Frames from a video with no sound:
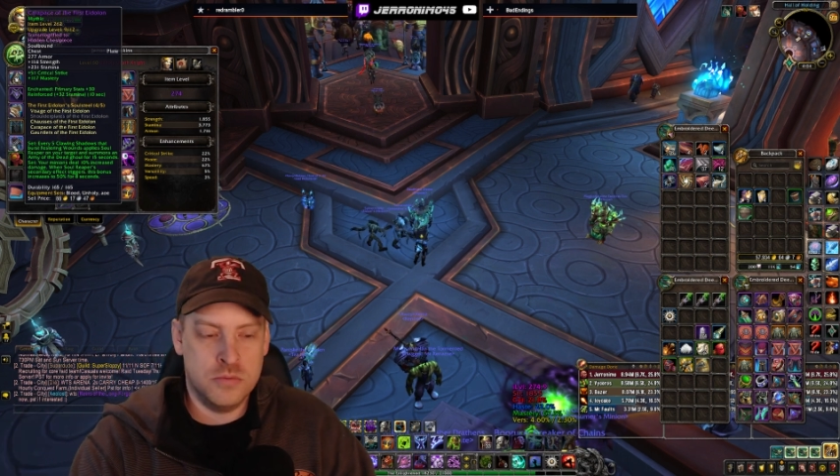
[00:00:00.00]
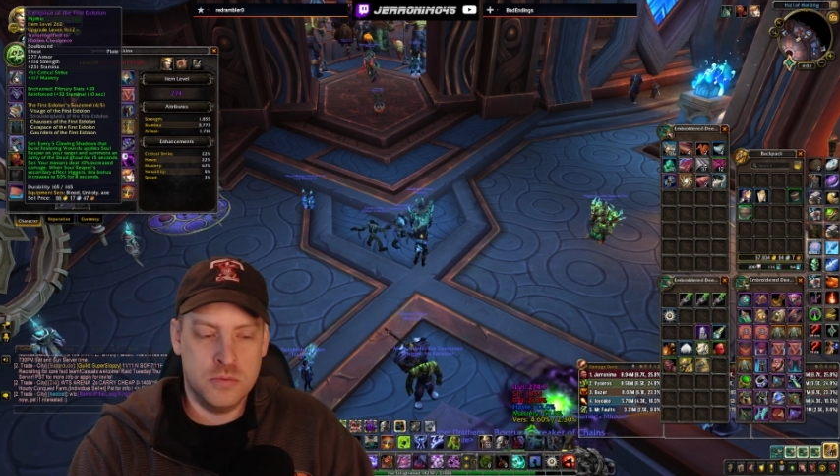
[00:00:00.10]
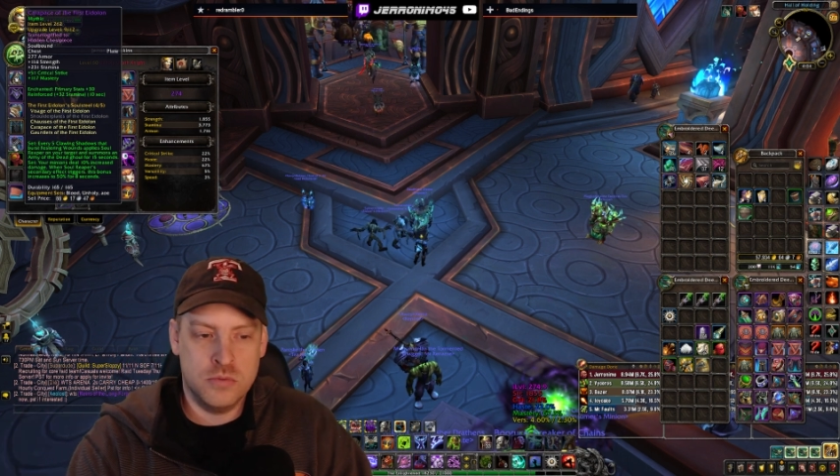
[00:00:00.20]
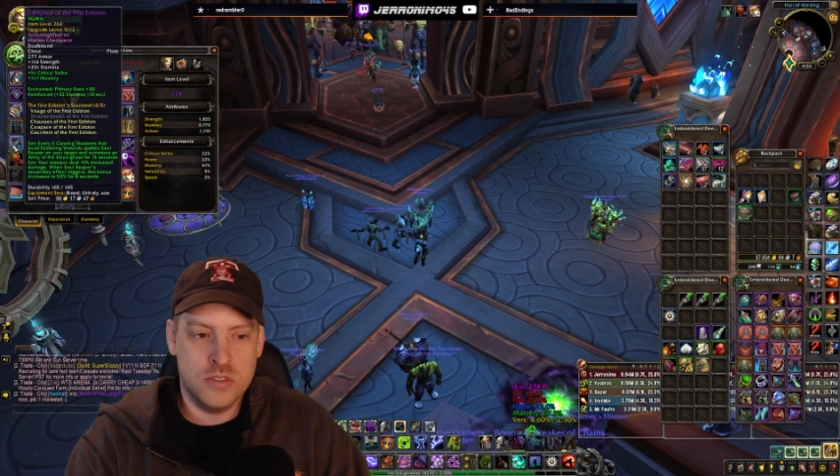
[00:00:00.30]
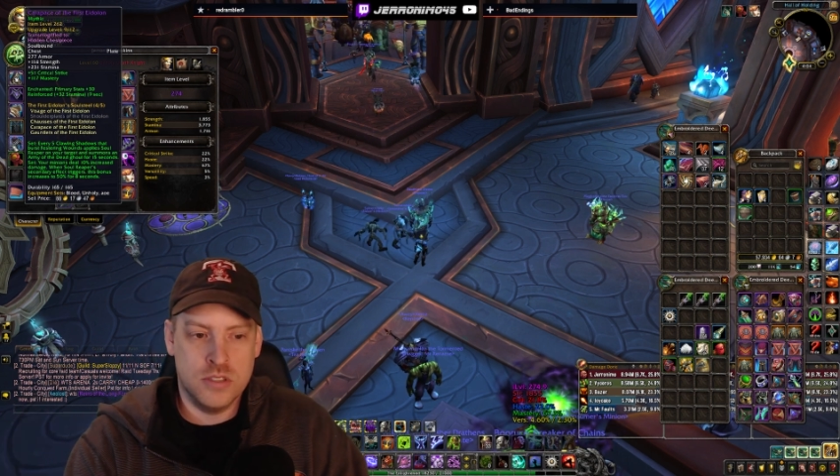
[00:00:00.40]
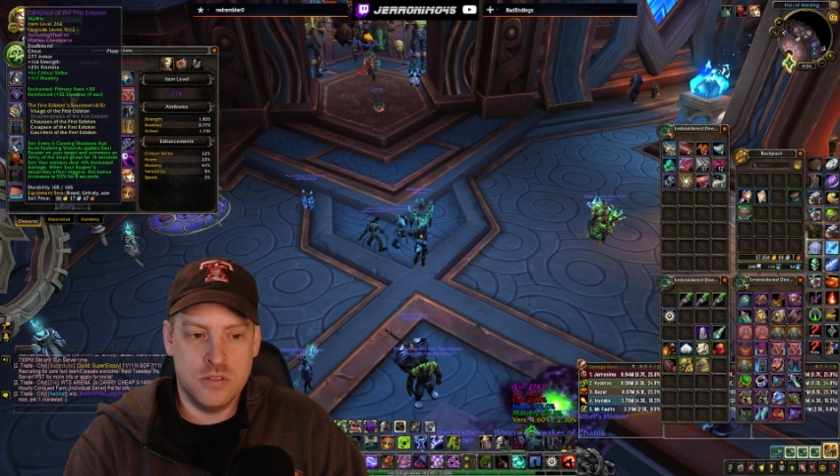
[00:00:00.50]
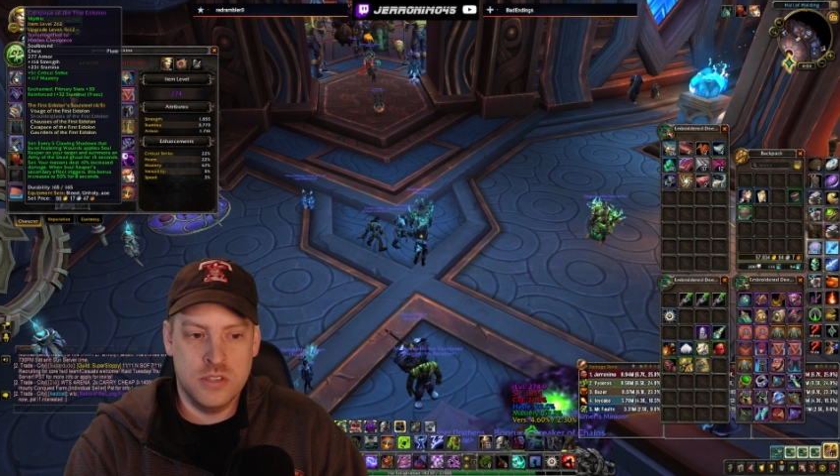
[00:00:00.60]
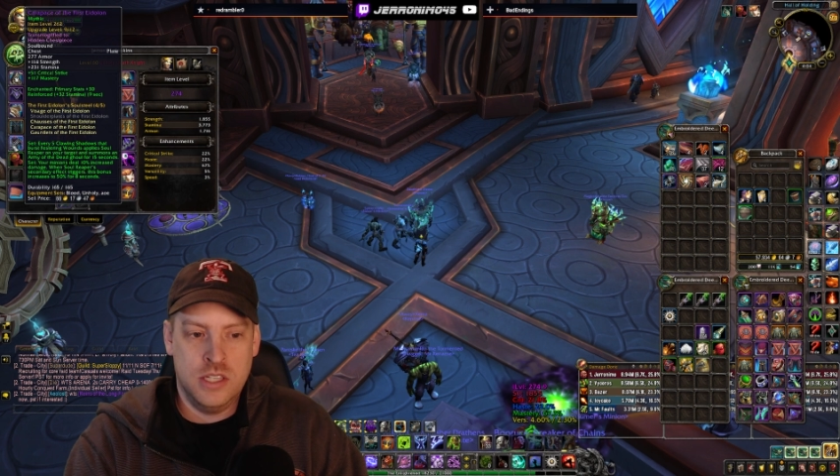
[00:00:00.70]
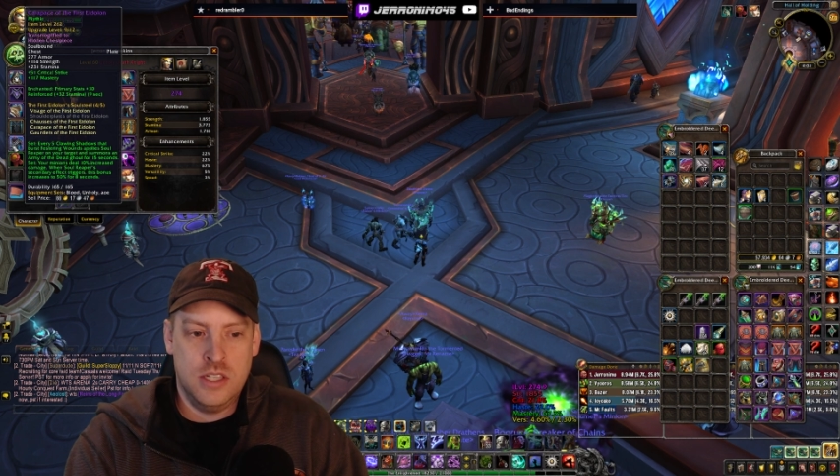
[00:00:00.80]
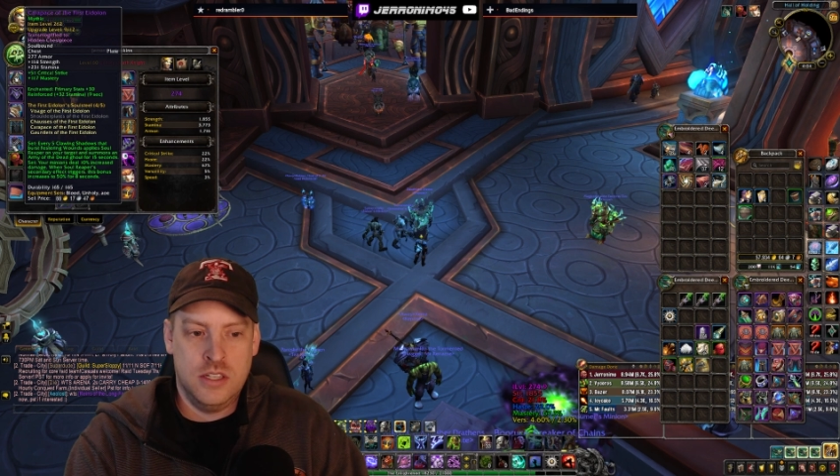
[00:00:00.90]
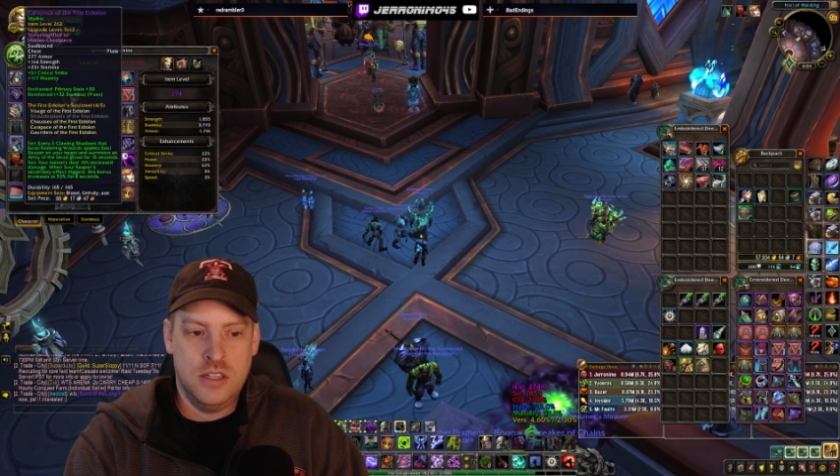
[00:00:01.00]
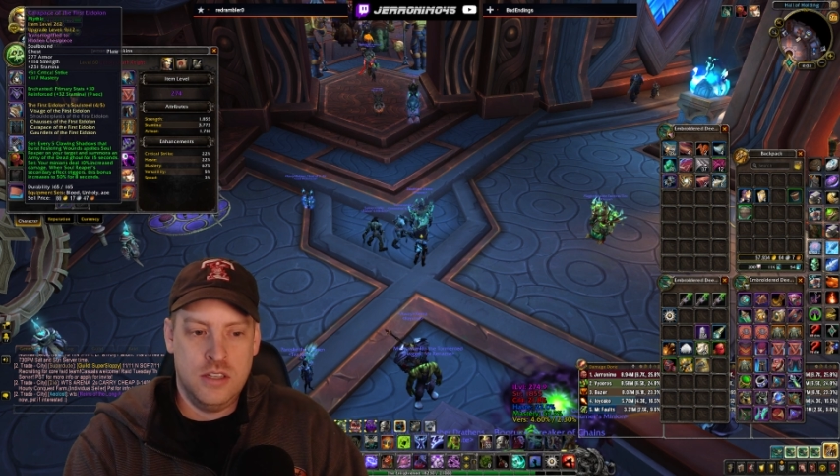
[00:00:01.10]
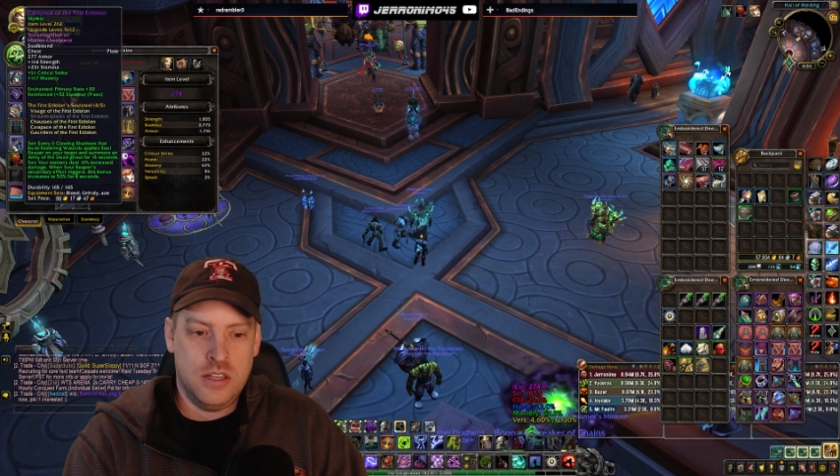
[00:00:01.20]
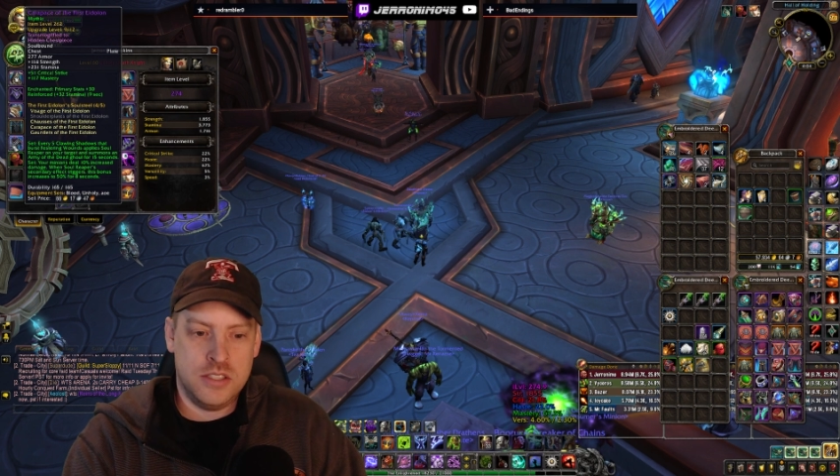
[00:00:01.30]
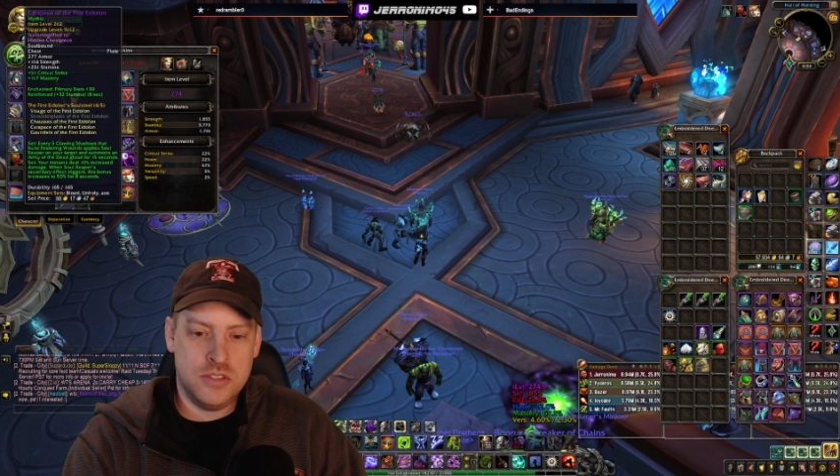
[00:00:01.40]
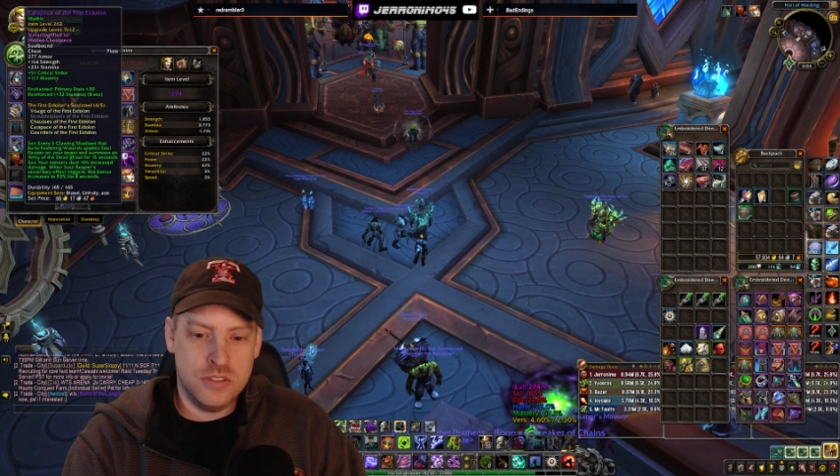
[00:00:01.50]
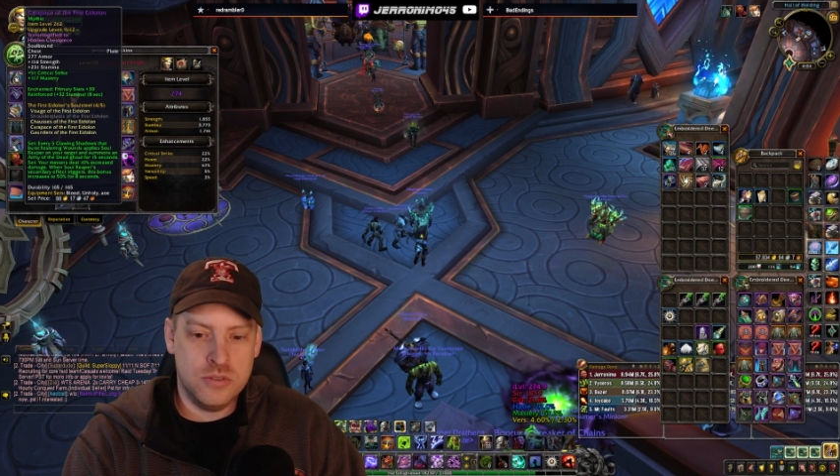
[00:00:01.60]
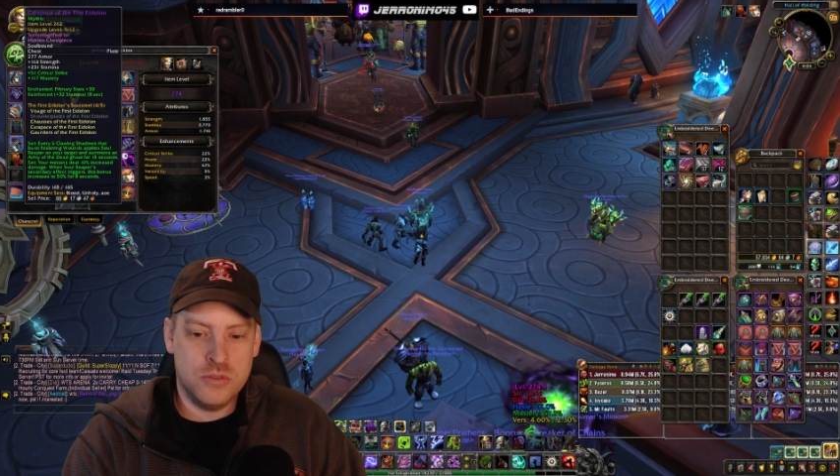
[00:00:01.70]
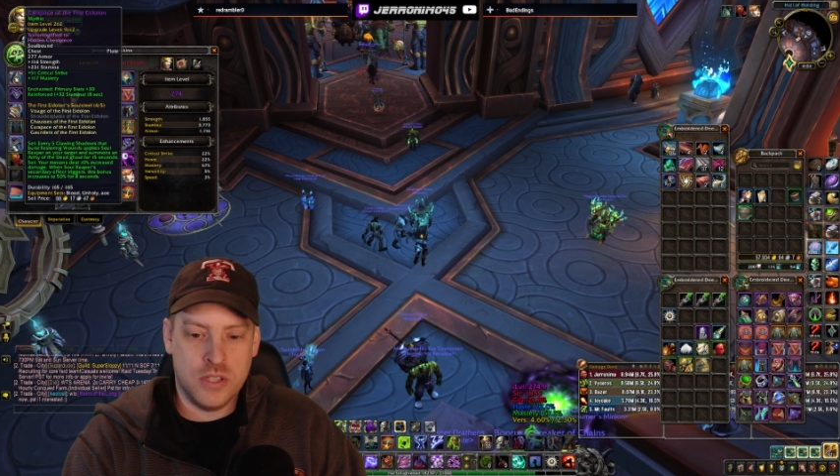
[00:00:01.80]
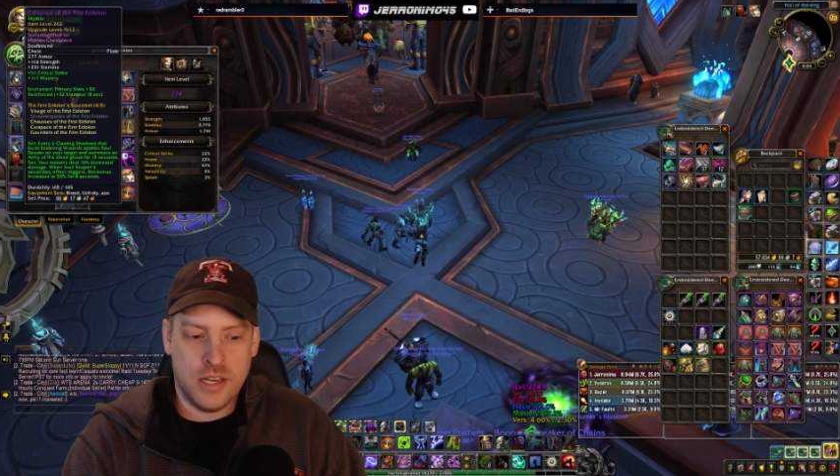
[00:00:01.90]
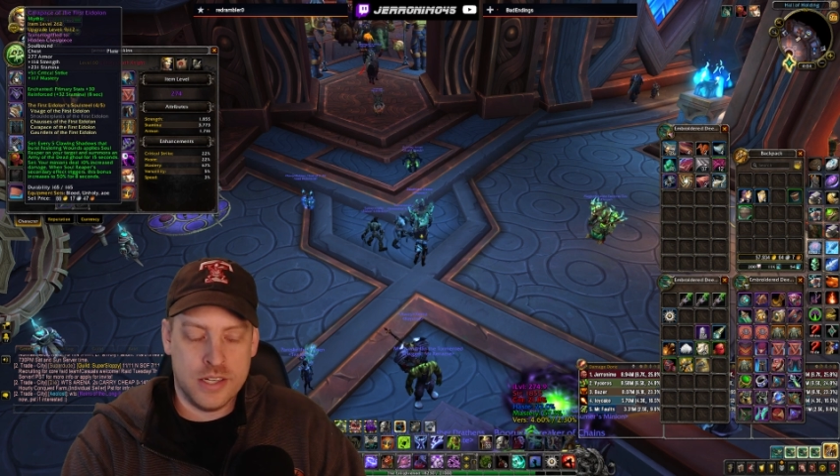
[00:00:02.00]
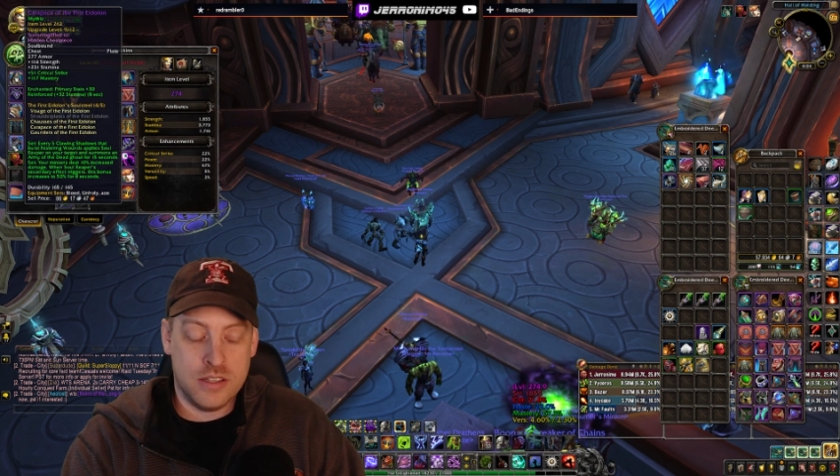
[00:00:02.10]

So I still do tank.